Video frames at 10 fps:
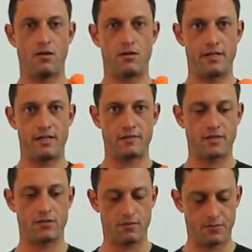I have
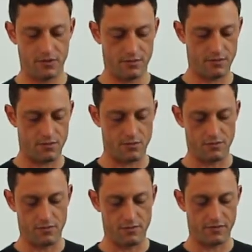the option
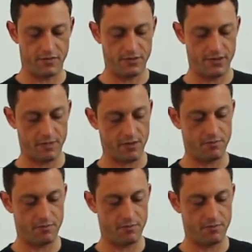of turning my